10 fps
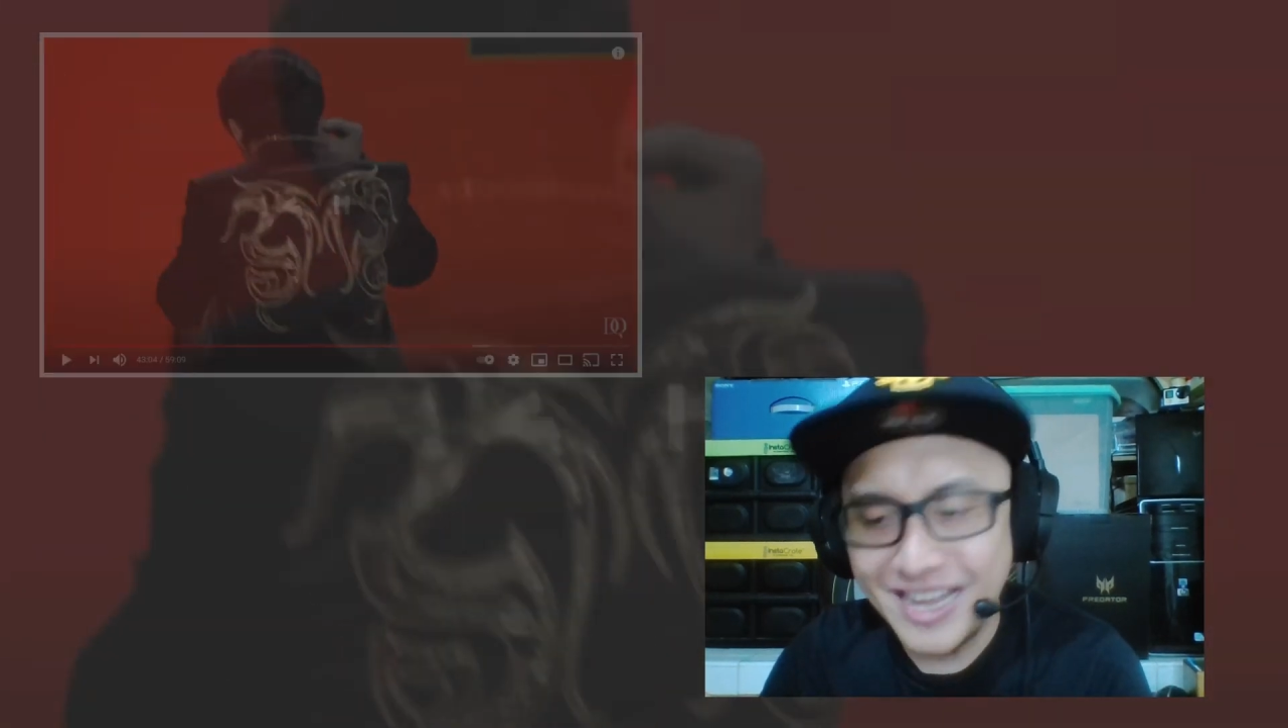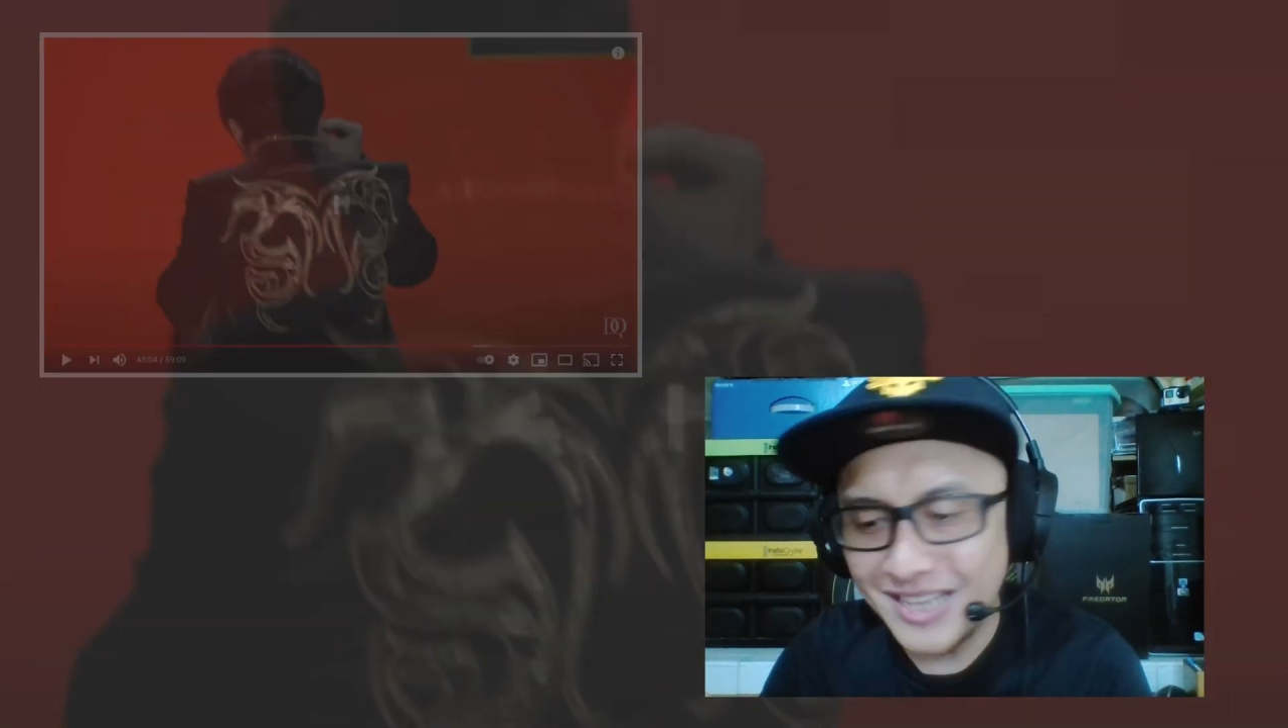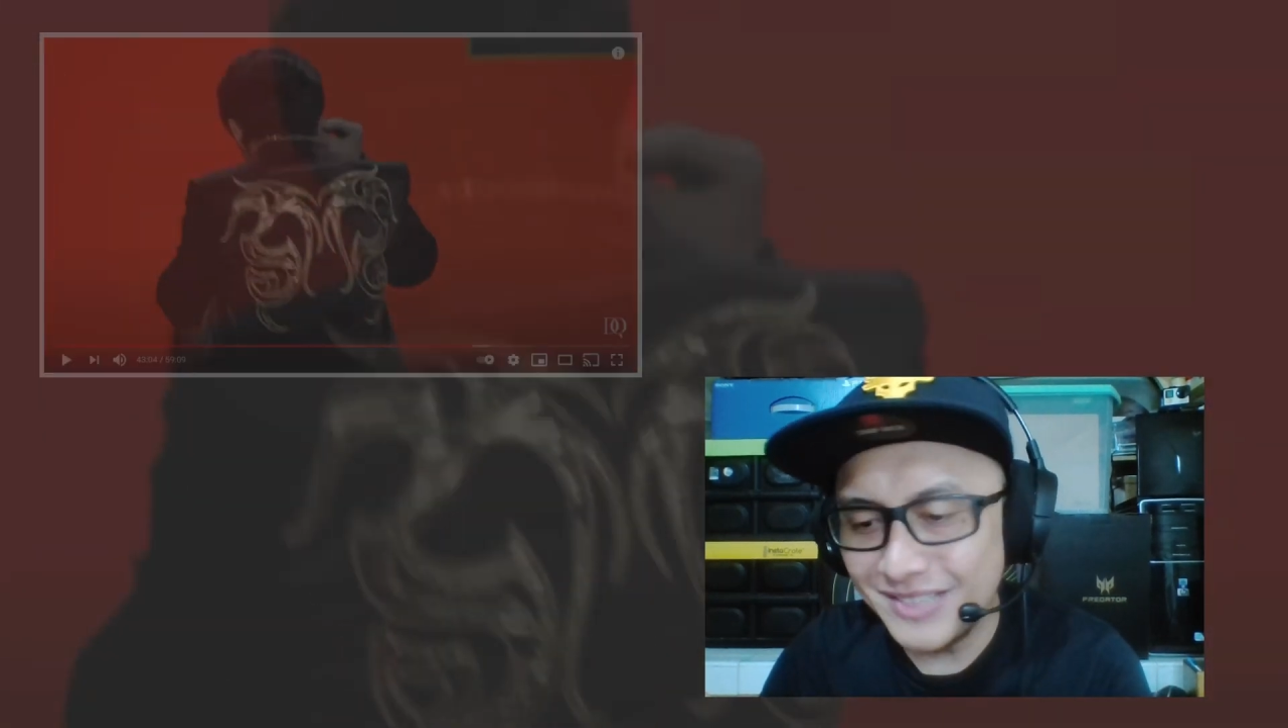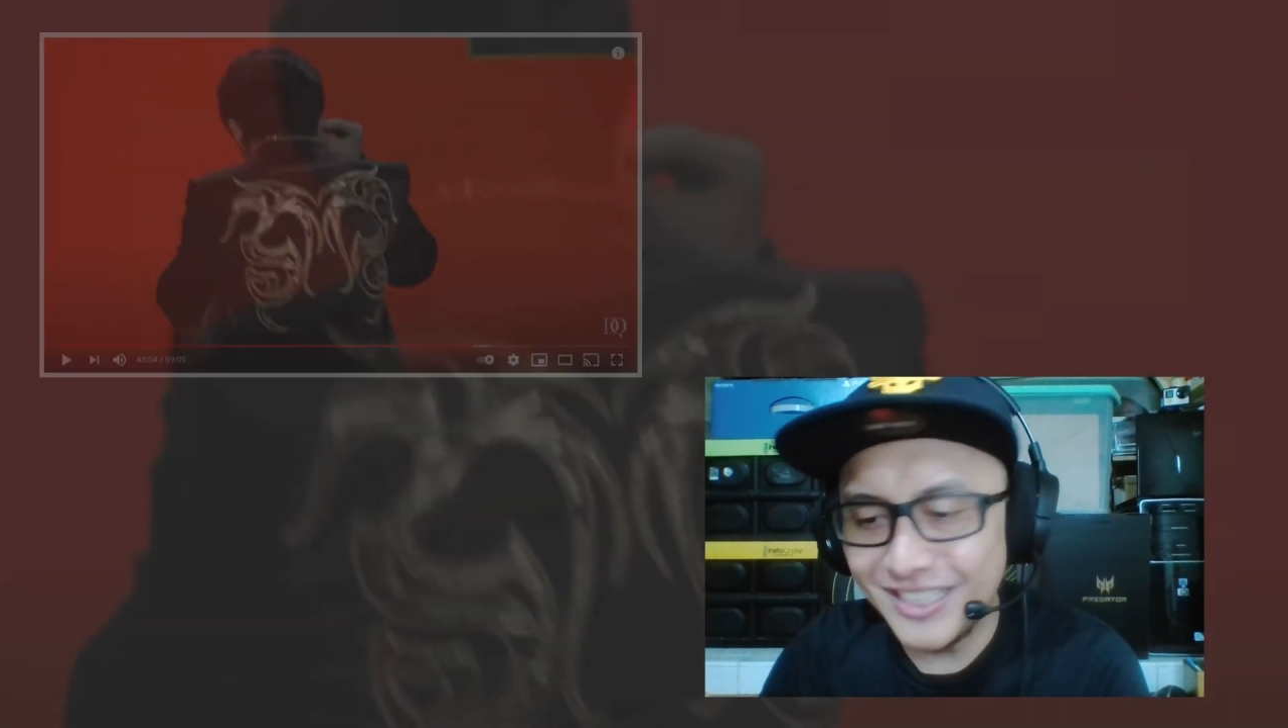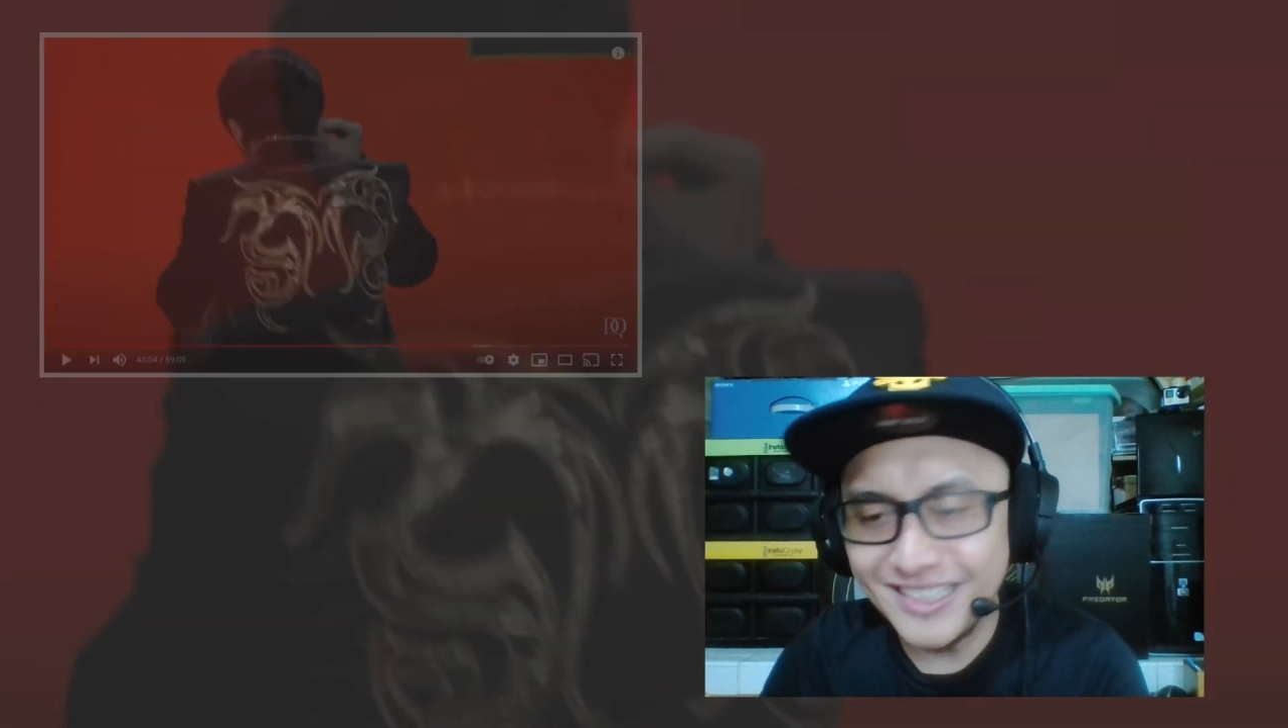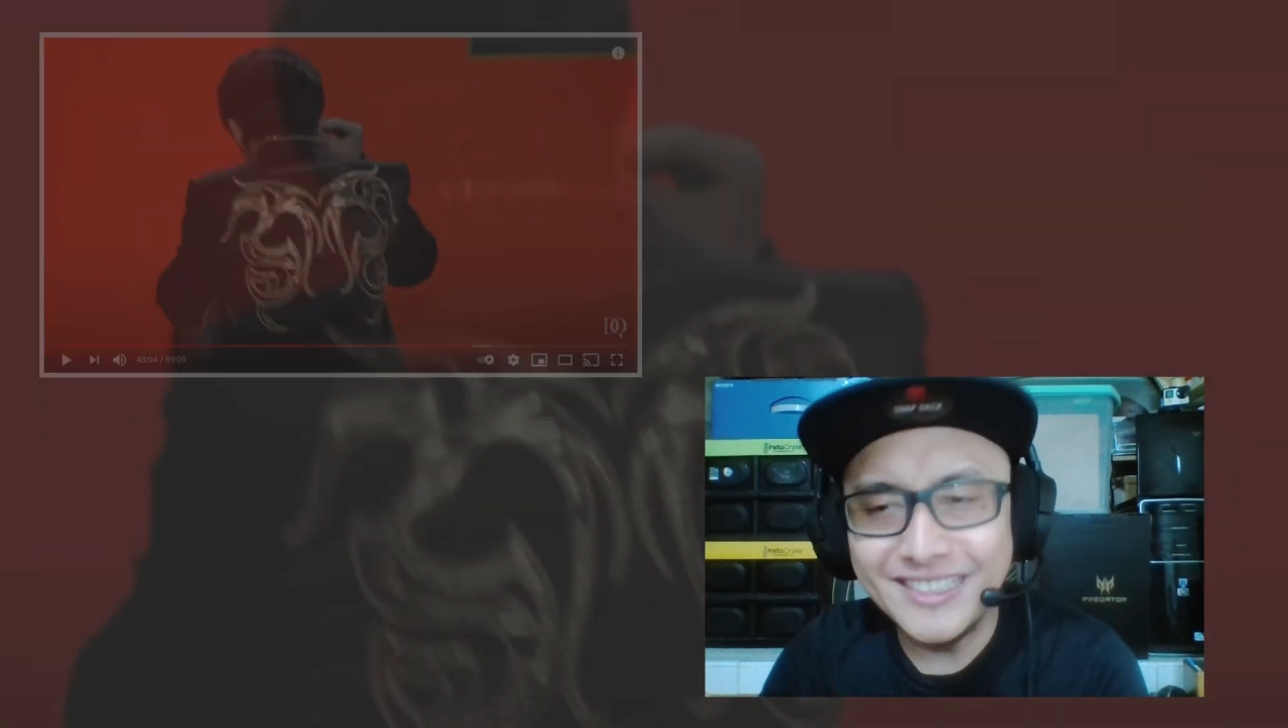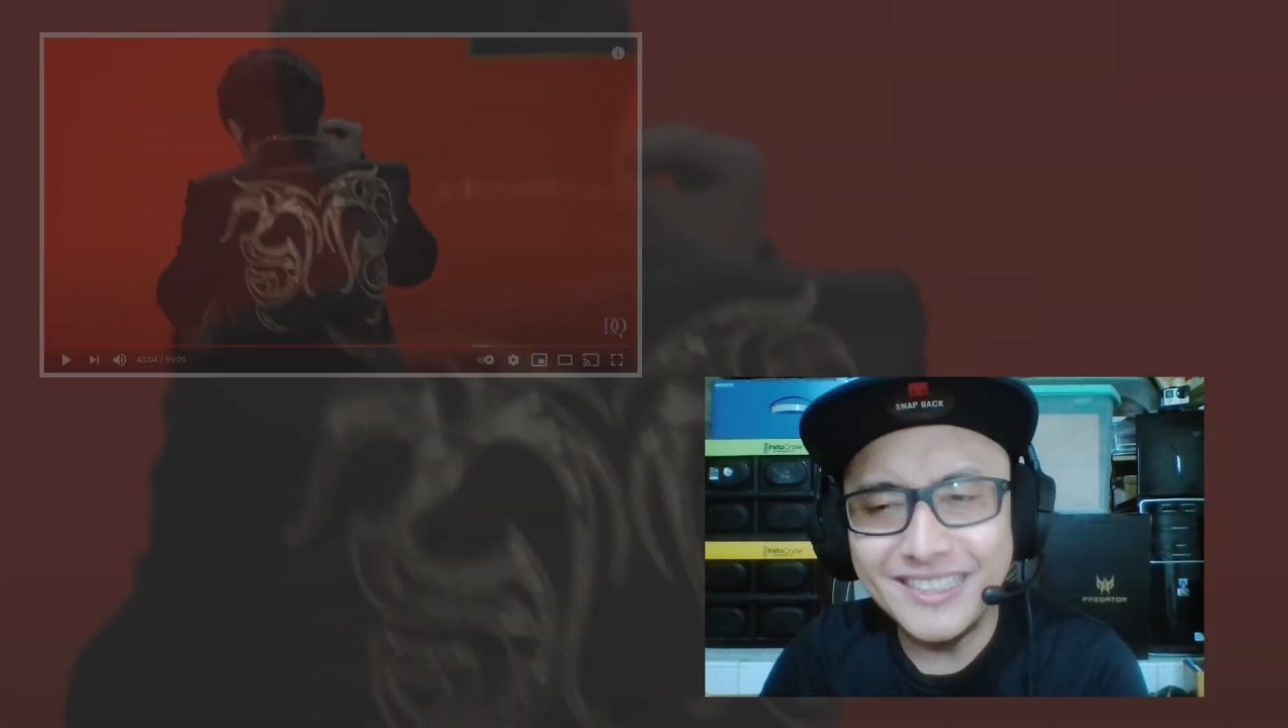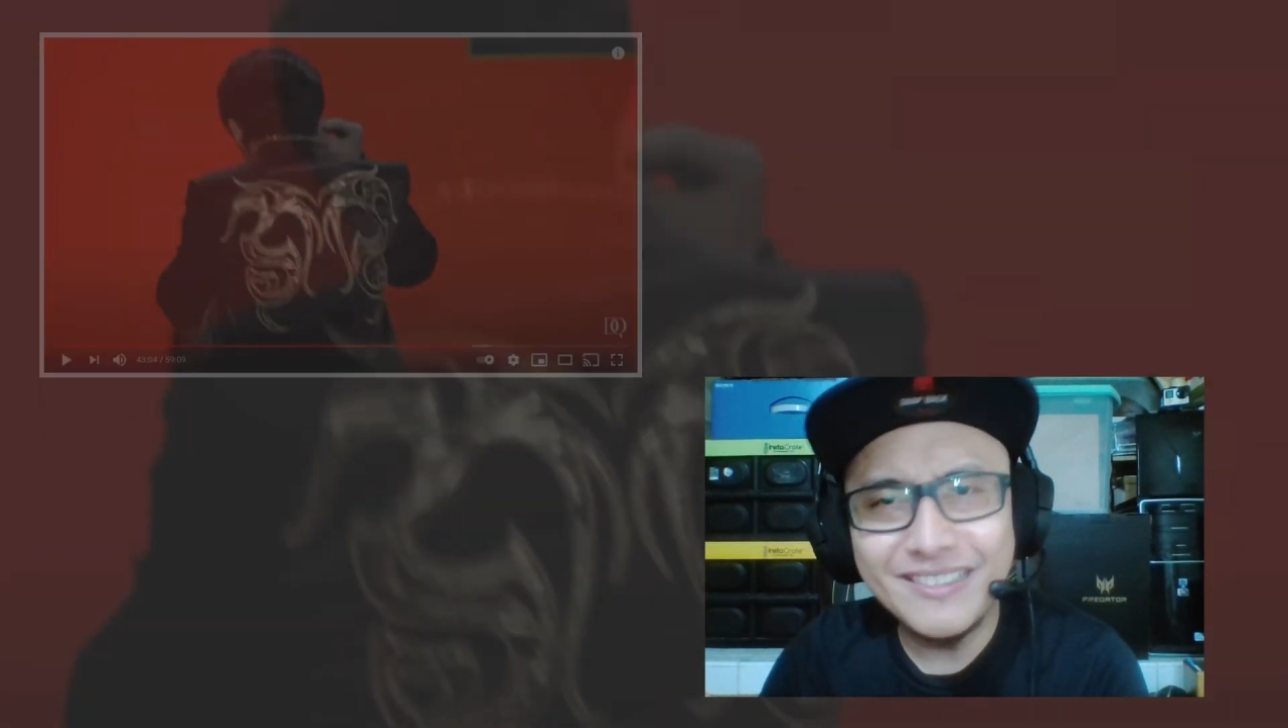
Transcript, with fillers: guys, but uh,